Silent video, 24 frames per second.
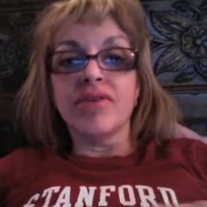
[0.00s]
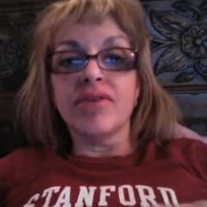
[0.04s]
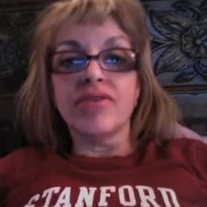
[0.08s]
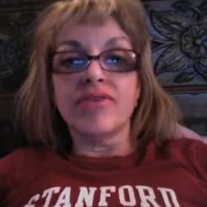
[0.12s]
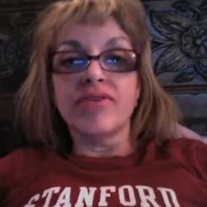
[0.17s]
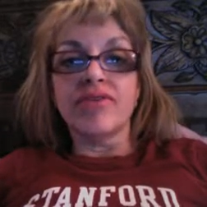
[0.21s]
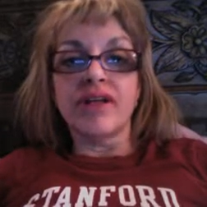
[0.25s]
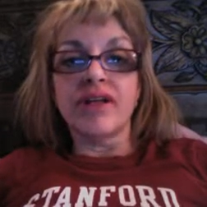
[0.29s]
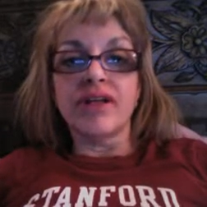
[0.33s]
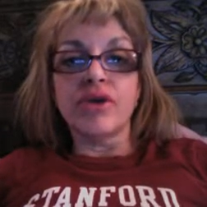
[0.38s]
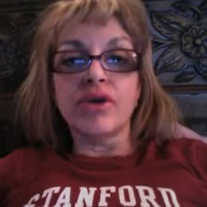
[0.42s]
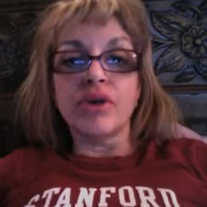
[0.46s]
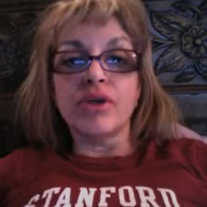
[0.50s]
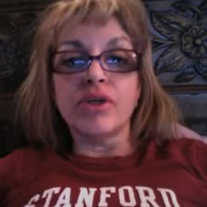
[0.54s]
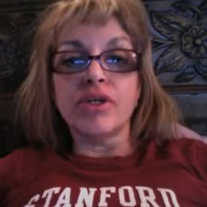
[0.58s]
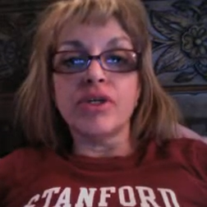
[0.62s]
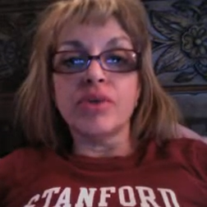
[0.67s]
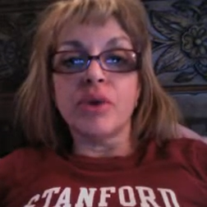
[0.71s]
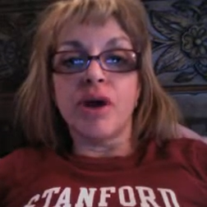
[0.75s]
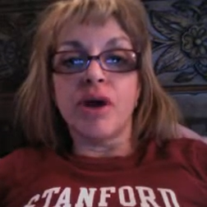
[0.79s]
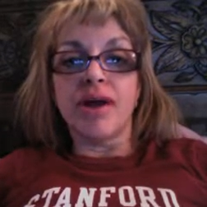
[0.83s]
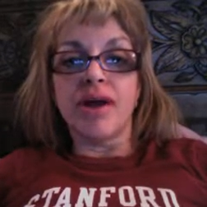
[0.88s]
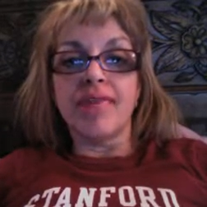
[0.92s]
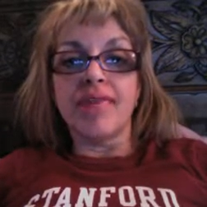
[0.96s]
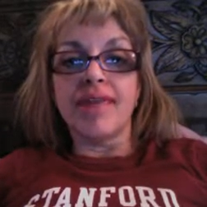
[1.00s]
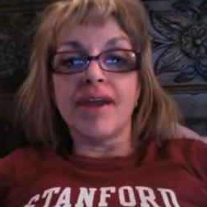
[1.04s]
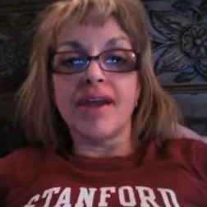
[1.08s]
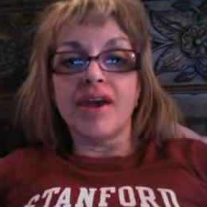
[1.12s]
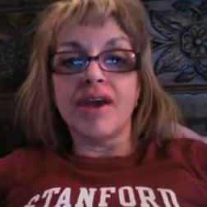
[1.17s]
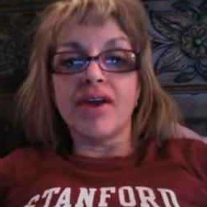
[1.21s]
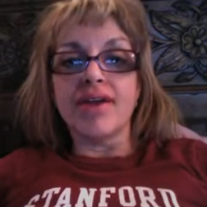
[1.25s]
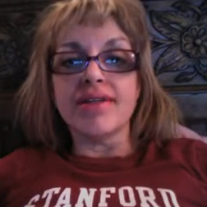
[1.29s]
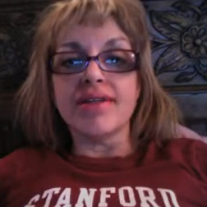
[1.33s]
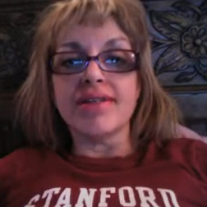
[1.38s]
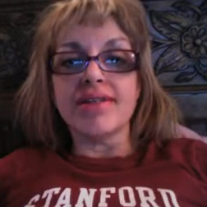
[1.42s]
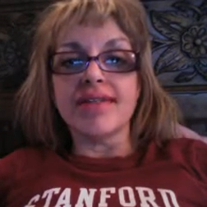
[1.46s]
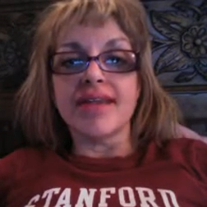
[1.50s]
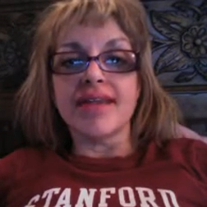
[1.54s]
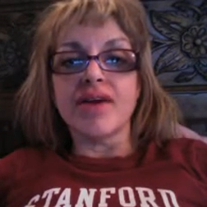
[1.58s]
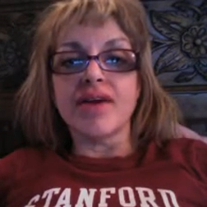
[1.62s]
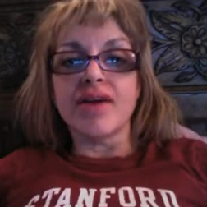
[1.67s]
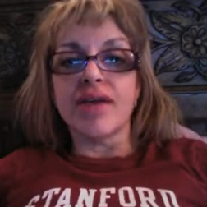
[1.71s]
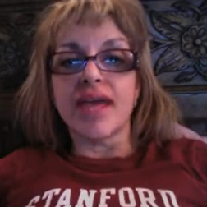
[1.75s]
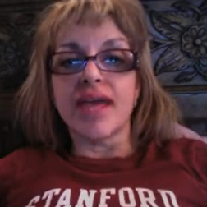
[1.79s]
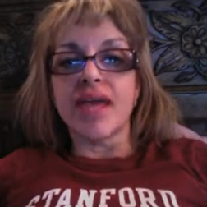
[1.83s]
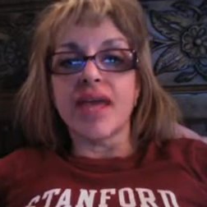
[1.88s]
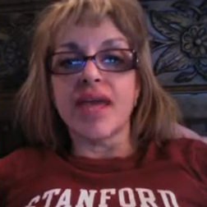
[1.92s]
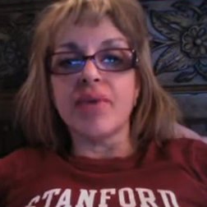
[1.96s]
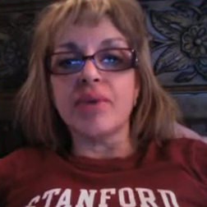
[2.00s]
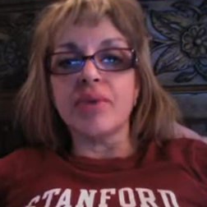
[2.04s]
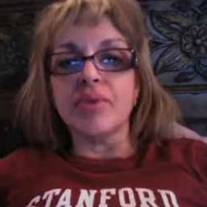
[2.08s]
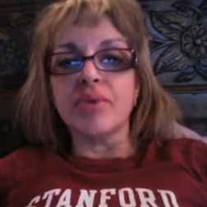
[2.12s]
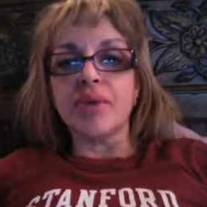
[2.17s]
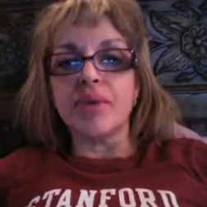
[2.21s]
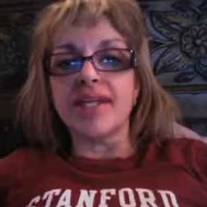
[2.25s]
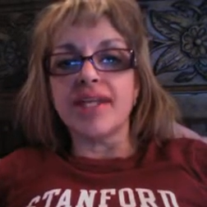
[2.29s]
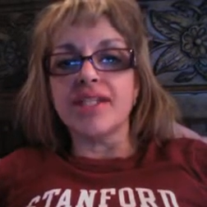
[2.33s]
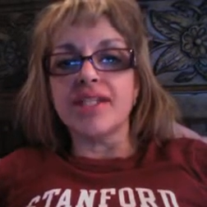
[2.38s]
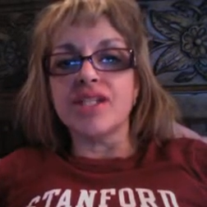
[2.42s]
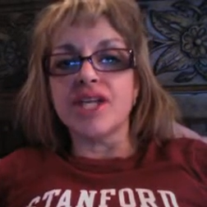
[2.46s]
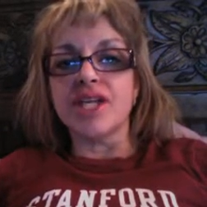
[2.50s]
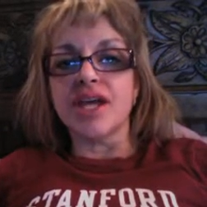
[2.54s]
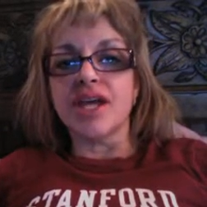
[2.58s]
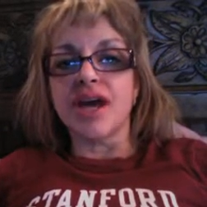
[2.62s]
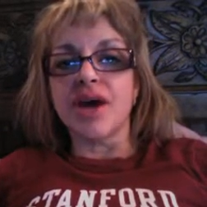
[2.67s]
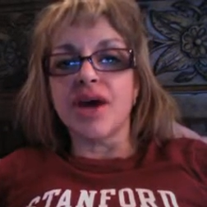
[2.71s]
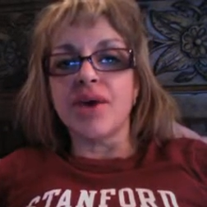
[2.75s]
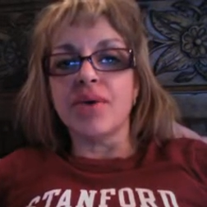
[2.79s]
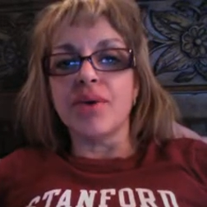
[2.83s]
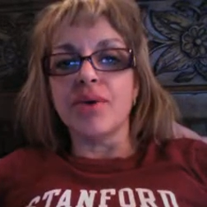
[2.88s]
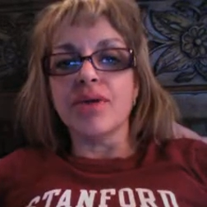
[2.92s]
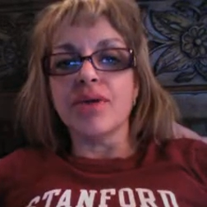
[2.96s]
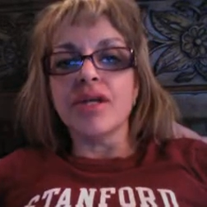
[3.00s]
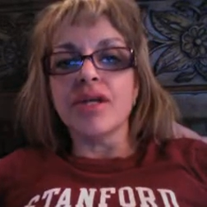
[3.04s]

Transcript: Velcro you on there, and say, okay, we're ready to go.